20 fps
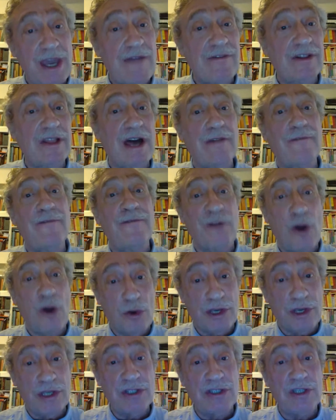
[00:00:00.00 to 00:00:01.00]
if they have a lot of
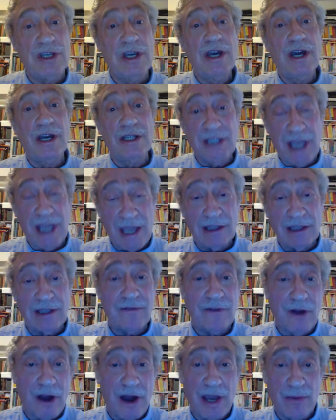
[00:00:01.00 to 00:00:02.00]
focused,
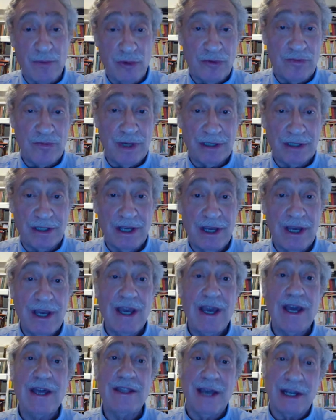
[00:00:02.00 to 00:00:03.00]
attentive eye movement.
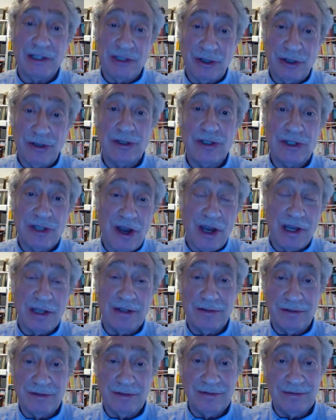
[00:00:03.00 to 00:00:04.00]
That's a good
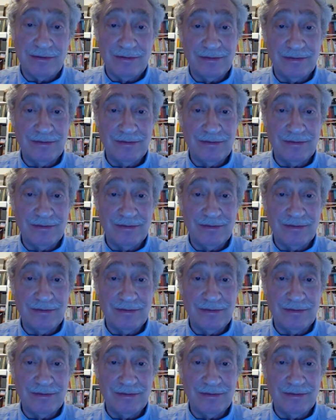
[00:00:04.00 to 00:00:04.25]
sign.